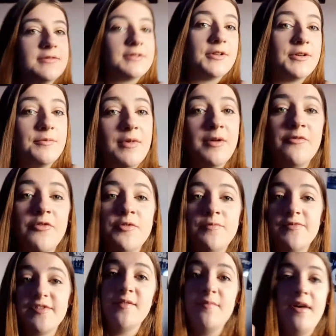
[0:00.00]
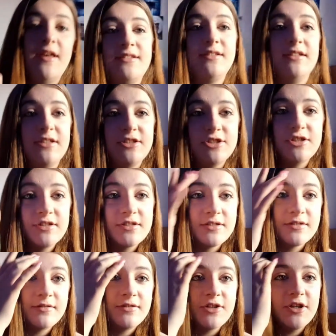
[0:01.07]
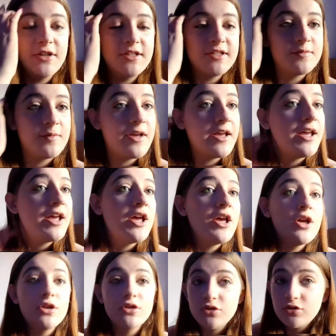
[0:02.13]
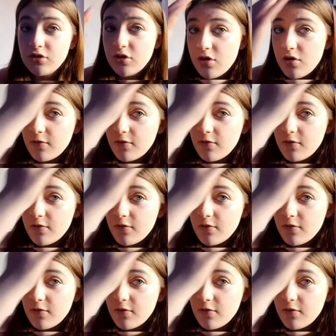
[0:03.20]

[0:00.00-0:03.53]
my room's a mess, let's just turn this way. So